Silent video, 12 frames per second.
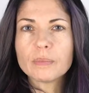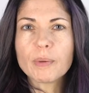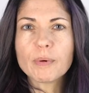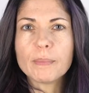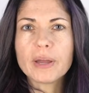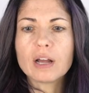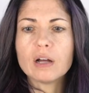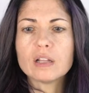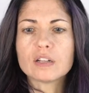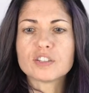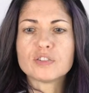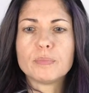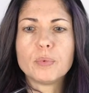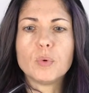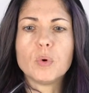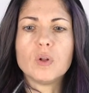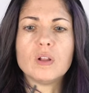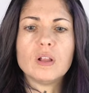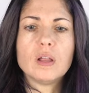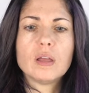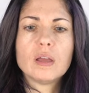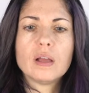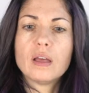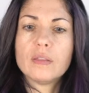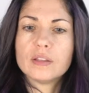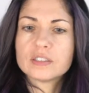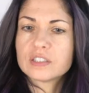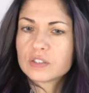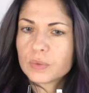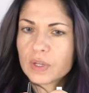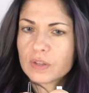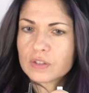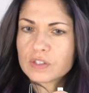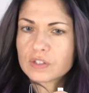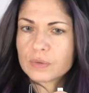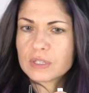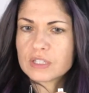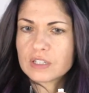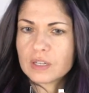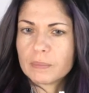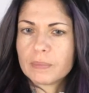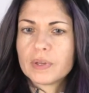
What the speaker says: people might call it a spool. And this is one of those twist up